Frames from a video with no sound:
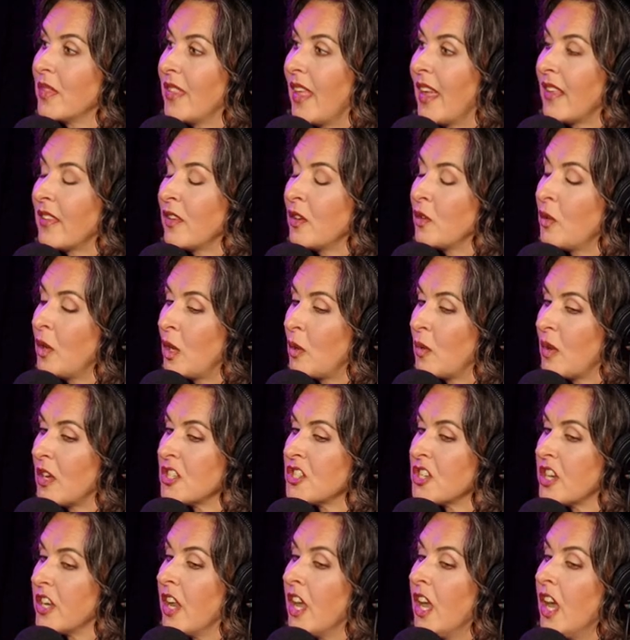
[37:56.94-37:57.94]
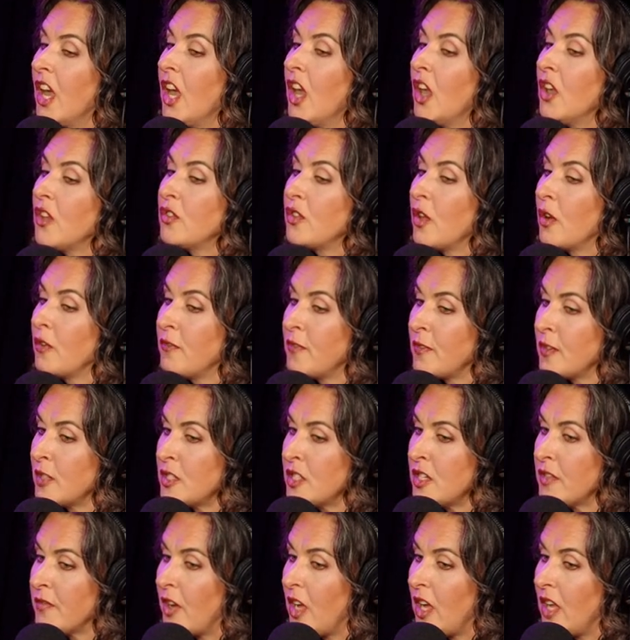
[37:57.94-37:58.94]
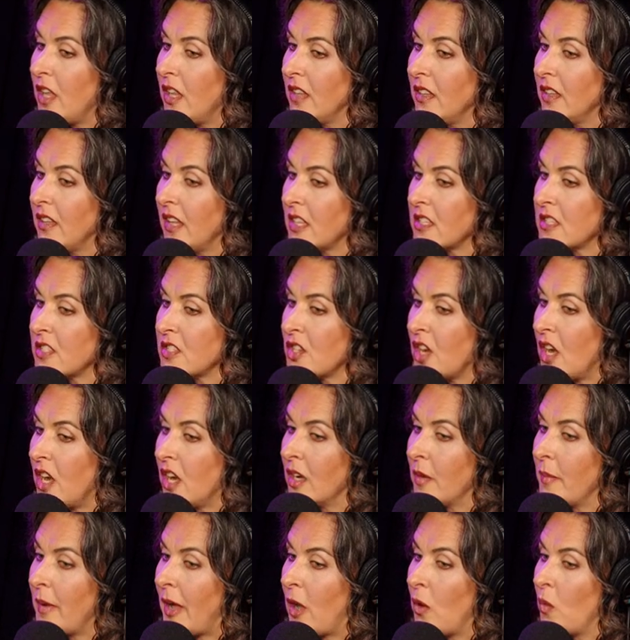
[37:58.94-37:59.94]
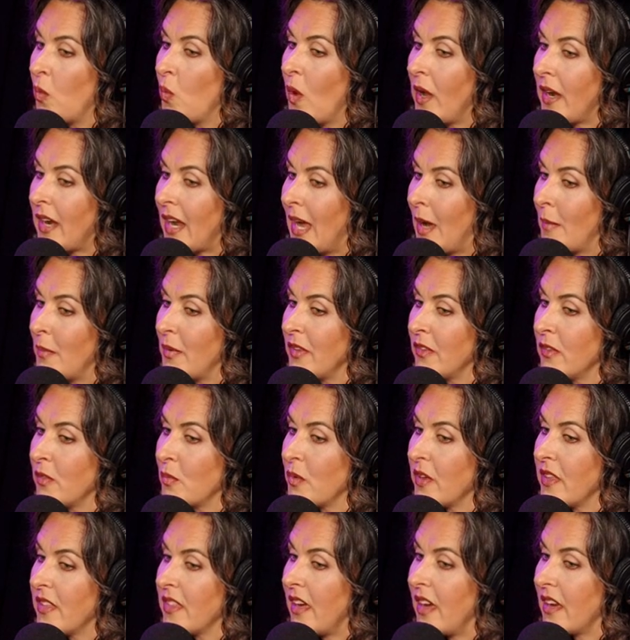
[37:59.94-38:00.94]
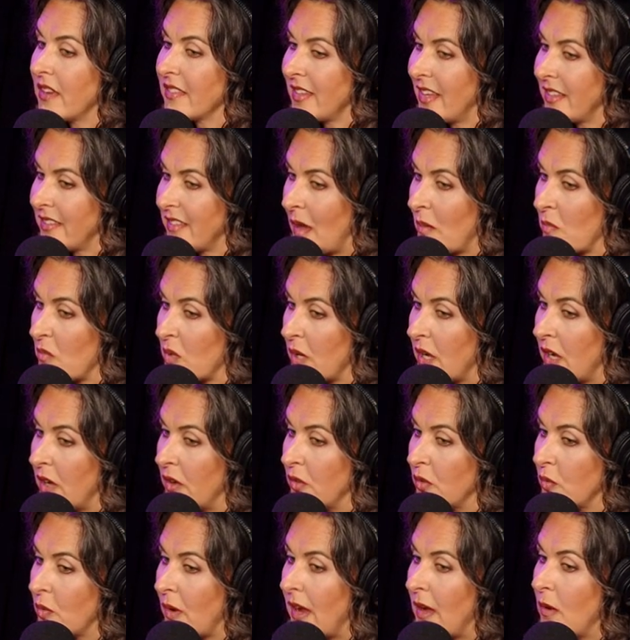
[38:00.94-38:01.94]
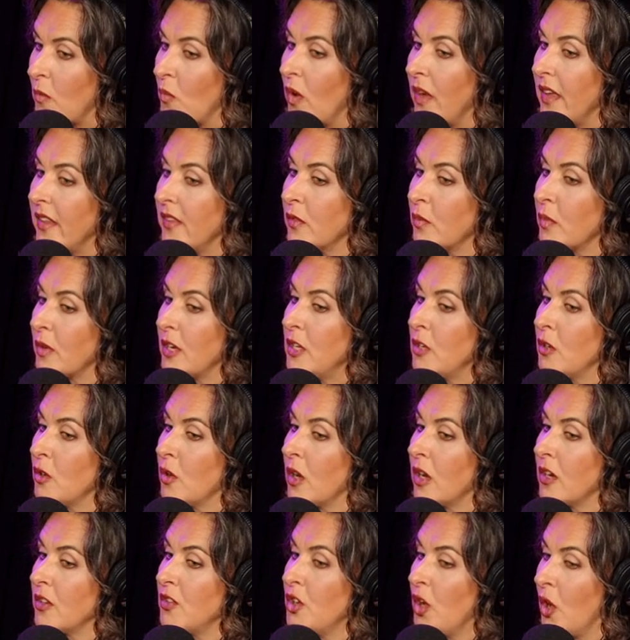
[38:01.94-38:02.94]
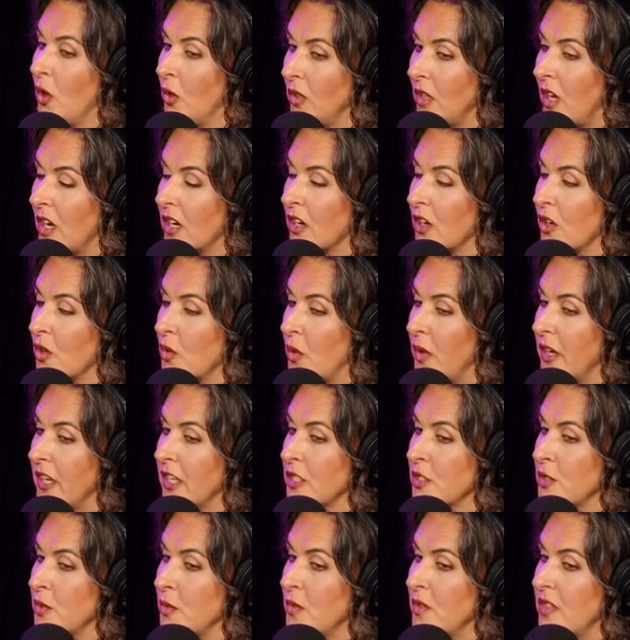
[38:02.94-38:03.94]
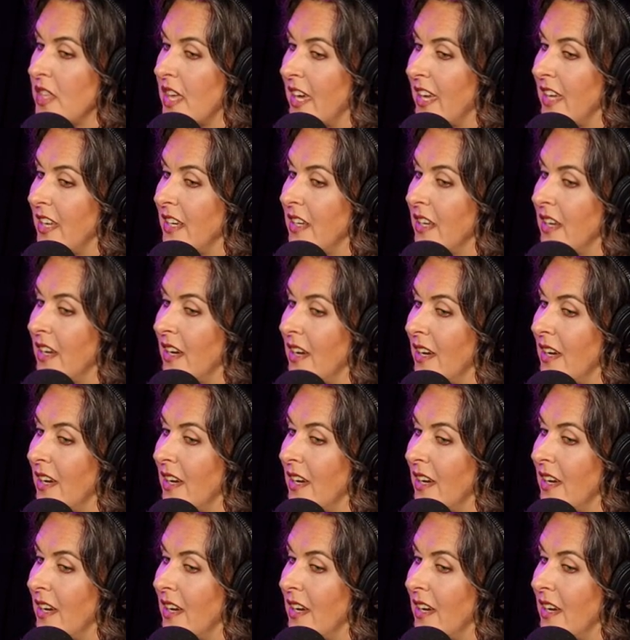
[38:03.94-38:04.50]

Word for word: That's a great question. So, first of all, let's talk about what happens with excess embryos, right? Ones where you are no longer going to then